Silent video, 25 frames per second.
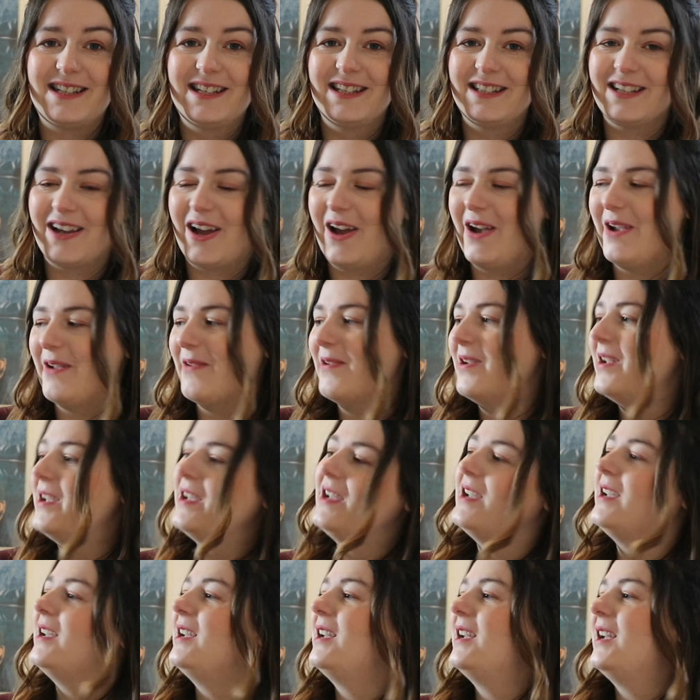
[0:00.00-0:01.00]
So
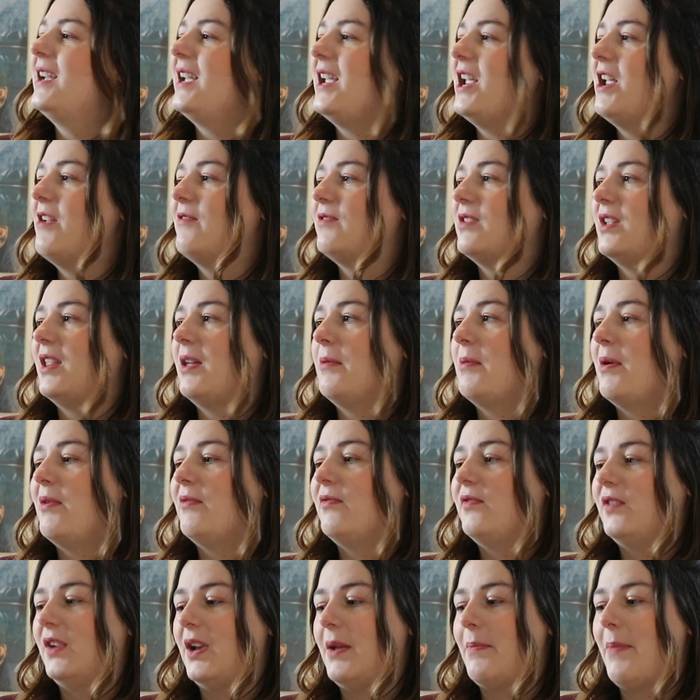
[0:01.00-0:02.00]
even though they
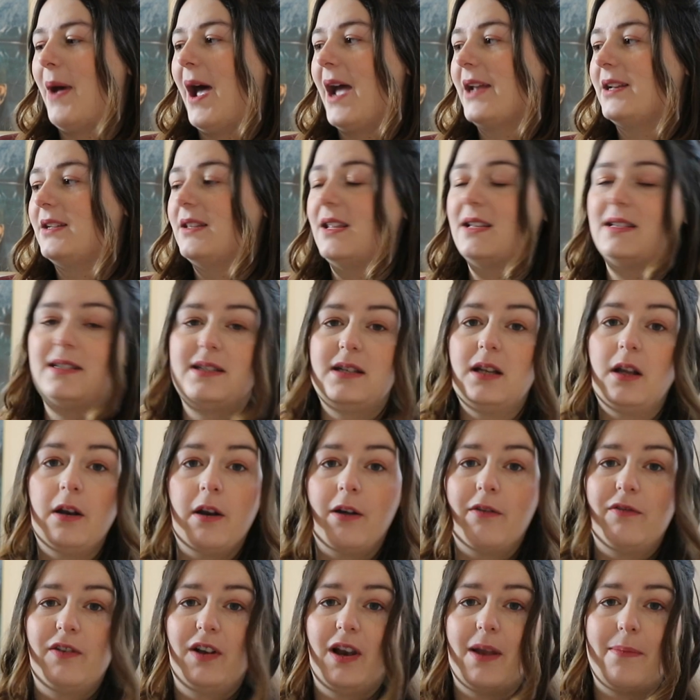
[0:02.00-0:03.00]
weren't fully packed, and they're still
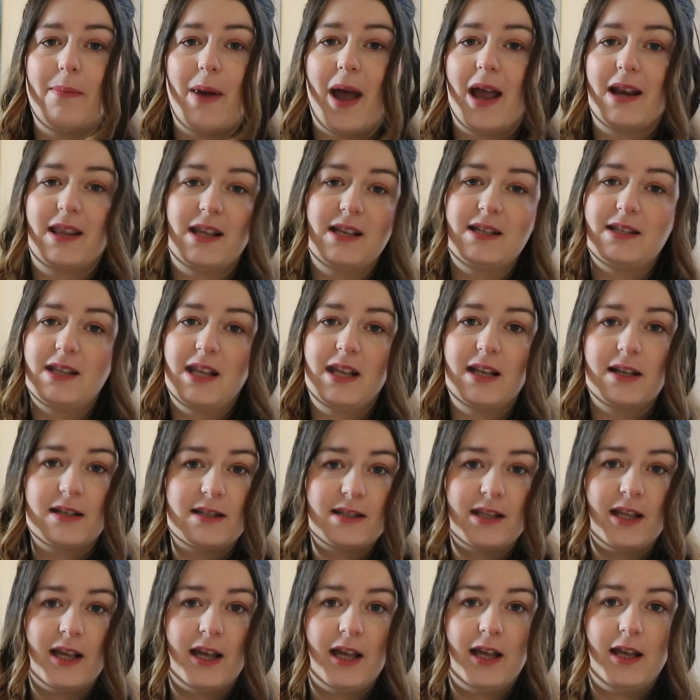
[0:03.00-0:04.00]
not fully packed, there's
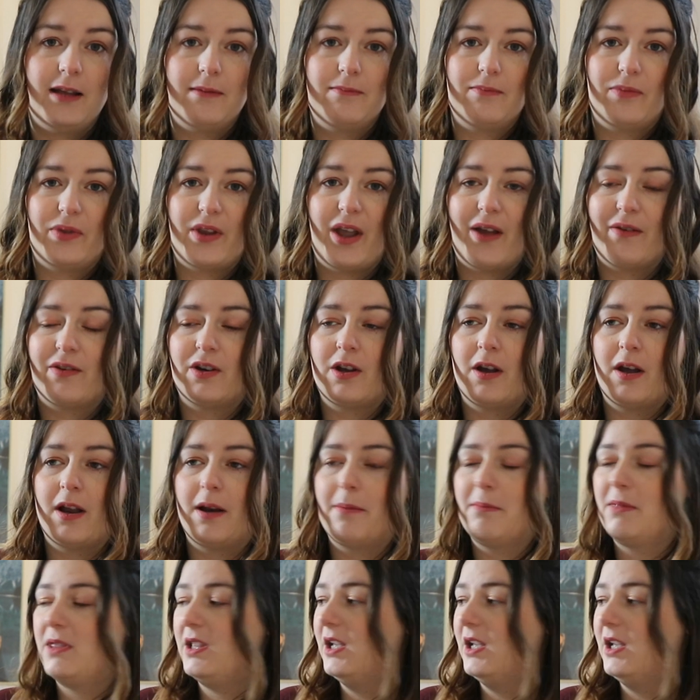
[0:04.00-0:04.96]
things that have to go in. I'm